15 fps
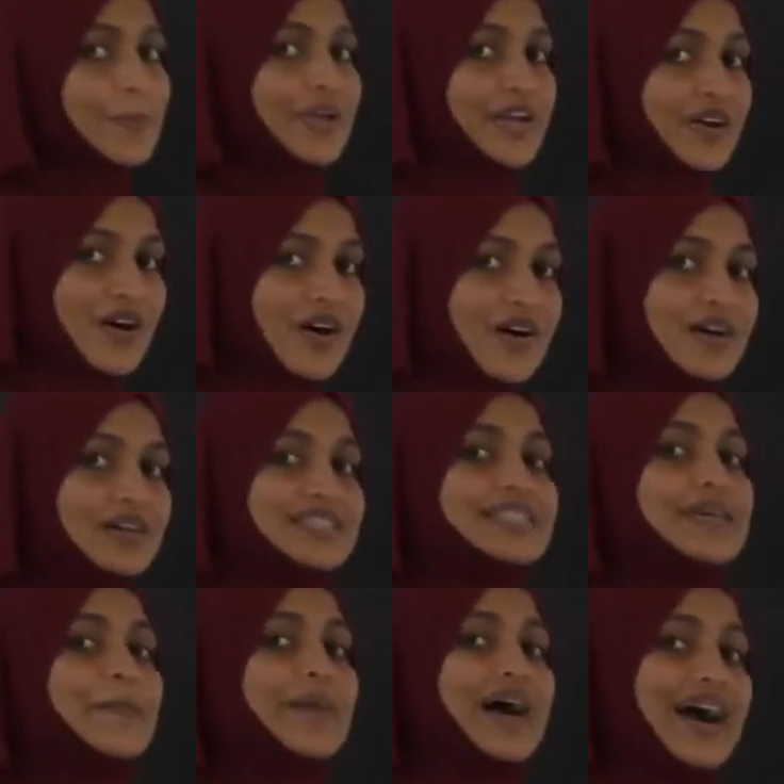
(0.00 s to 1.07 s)
because
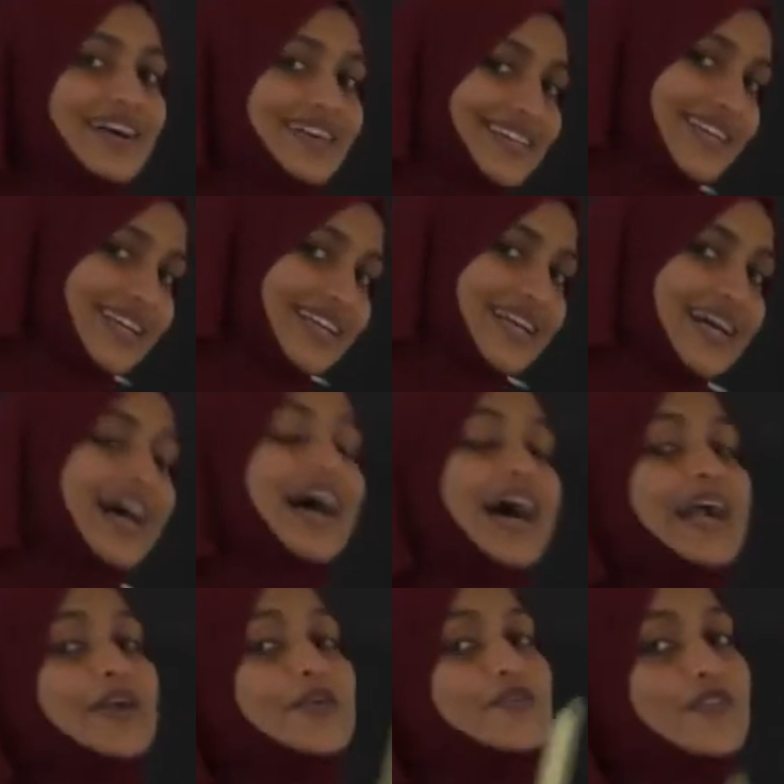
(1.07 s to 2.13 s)
the bacteria
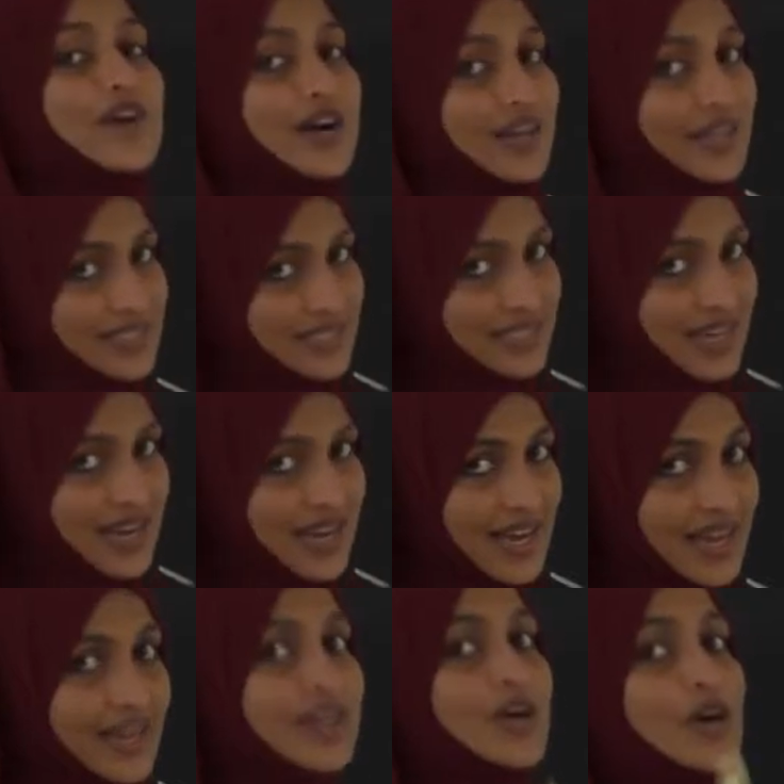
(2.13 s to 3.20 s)
and fungus
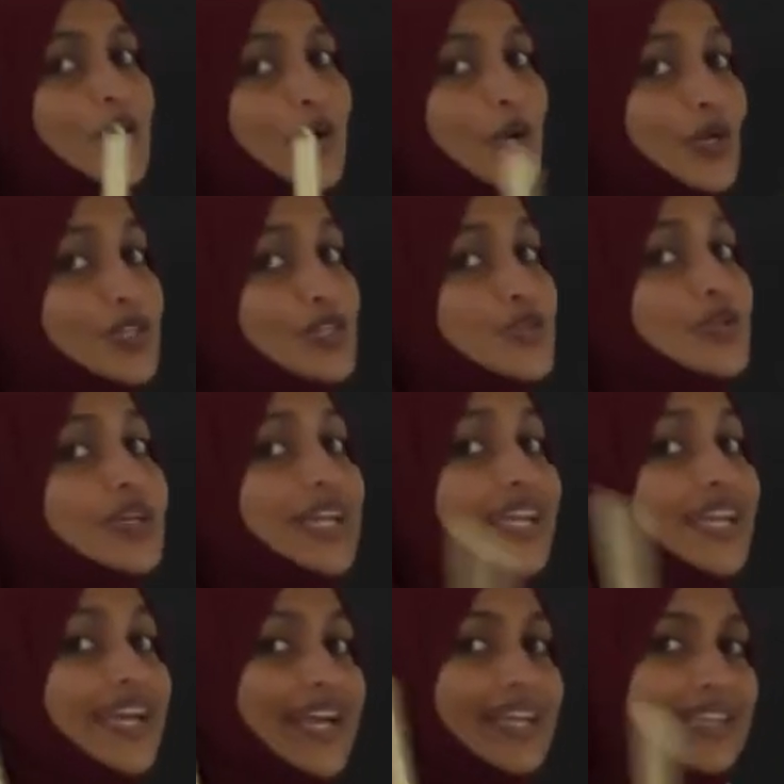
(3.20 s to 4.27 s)
are going to
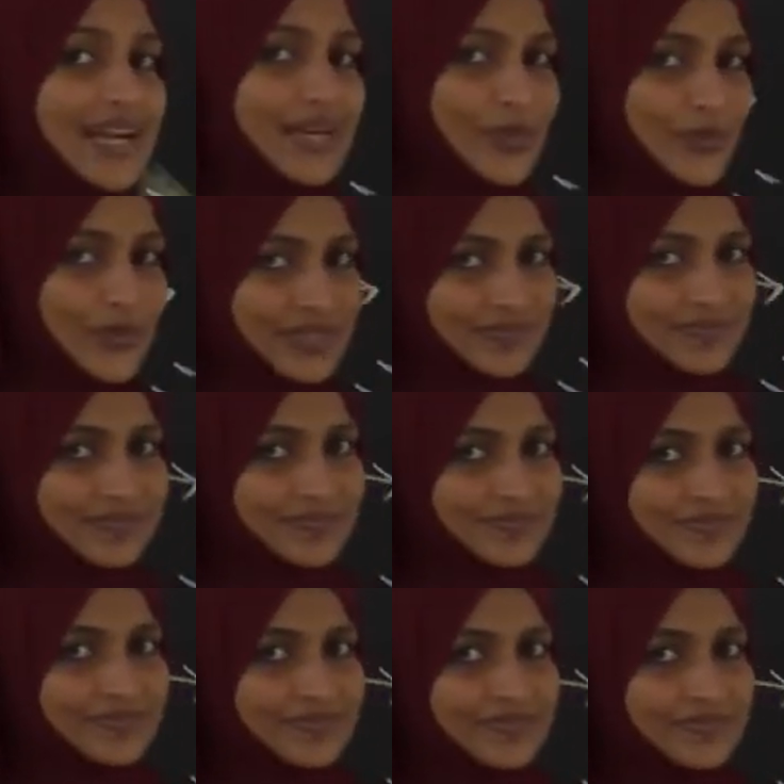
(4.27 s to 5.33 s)
decay that one.
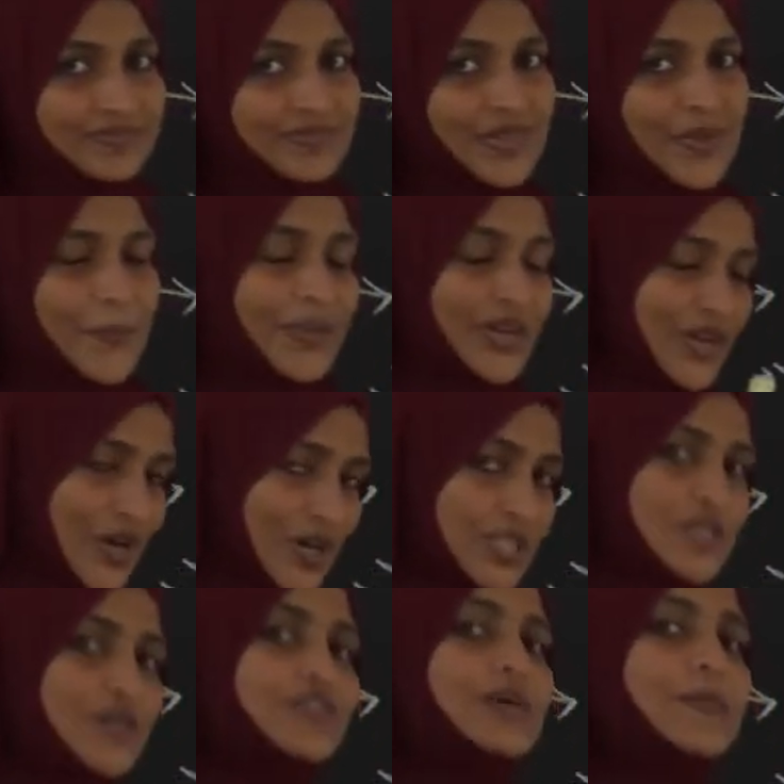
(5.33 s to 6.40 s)

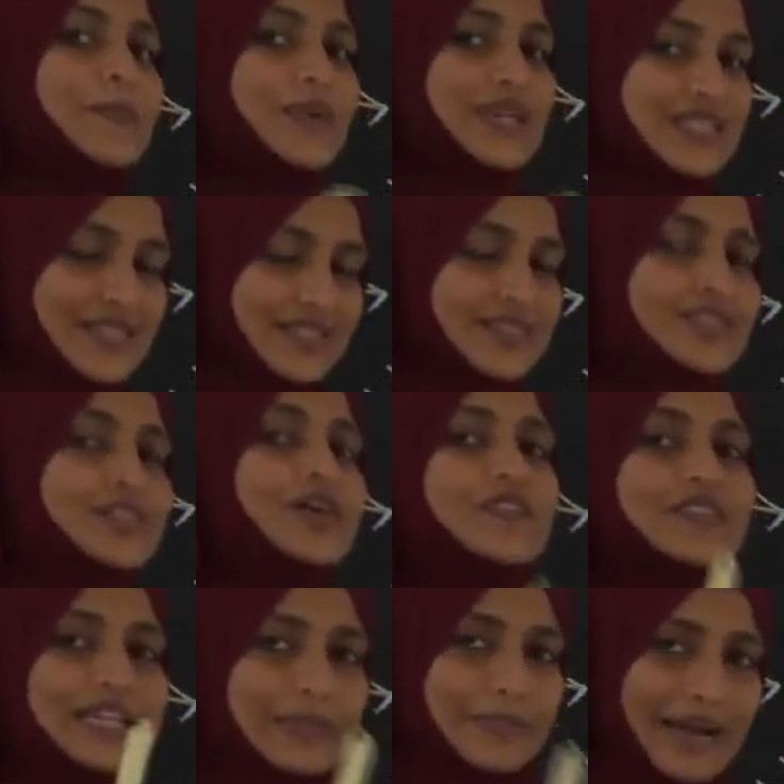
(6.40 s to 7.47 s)
Because of the presence
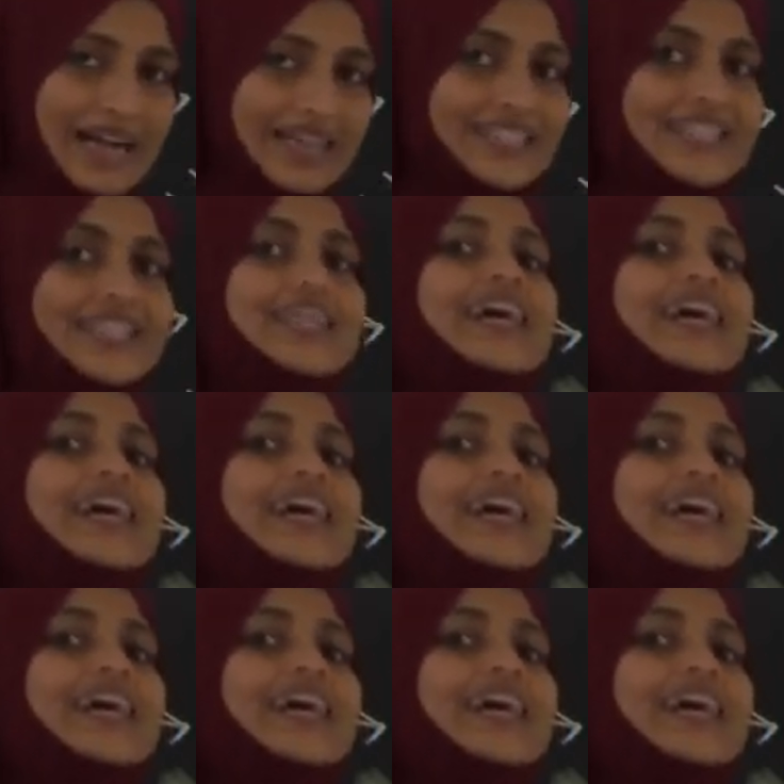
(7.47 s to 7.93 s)
of that bacteria